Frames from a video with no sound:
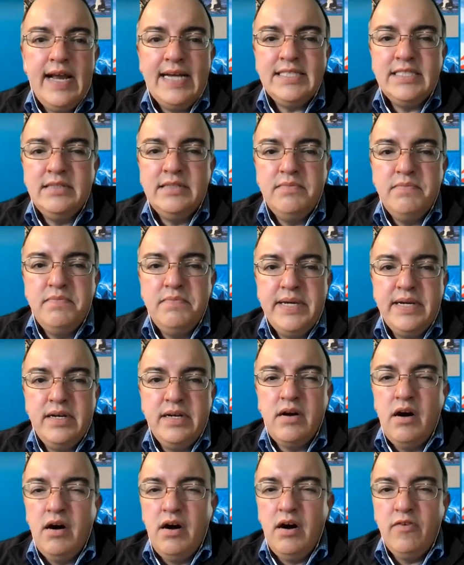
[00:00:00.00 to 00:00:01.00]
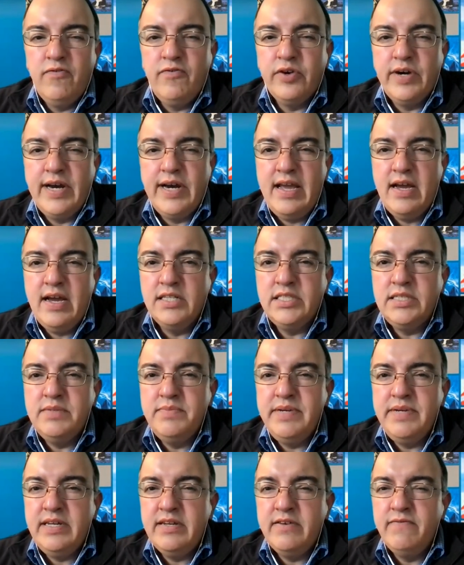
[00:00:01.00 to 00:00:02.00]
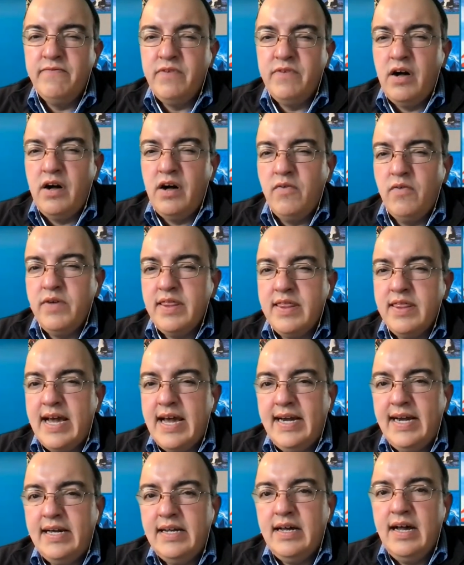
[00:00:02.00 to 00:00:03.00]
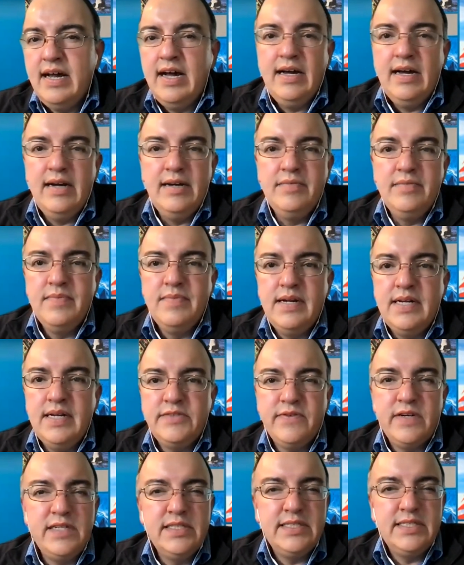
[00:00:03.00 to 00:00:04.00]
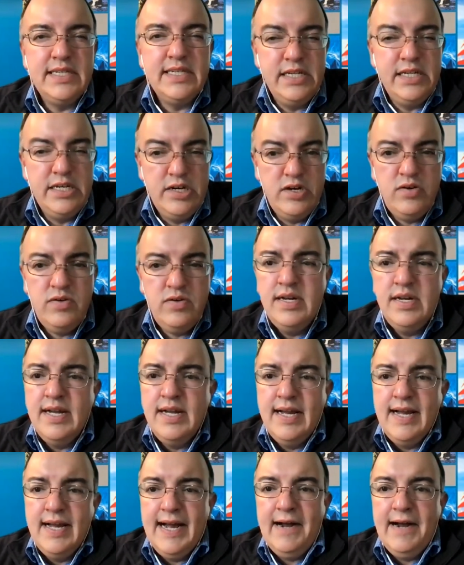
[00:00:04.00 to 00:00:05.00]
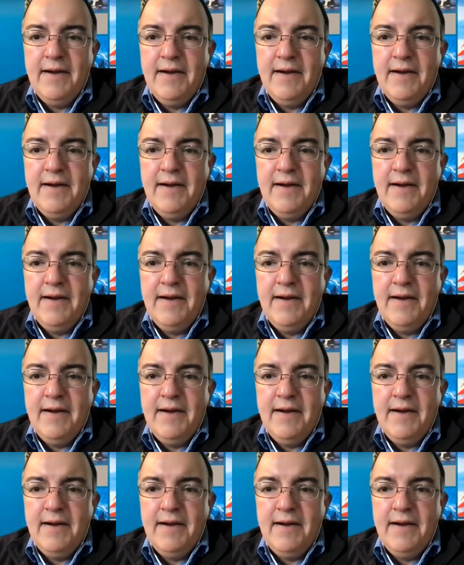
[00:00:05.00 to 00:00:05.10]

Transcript: There hasn't been a call for Aeon to be involved with that, as far as I know.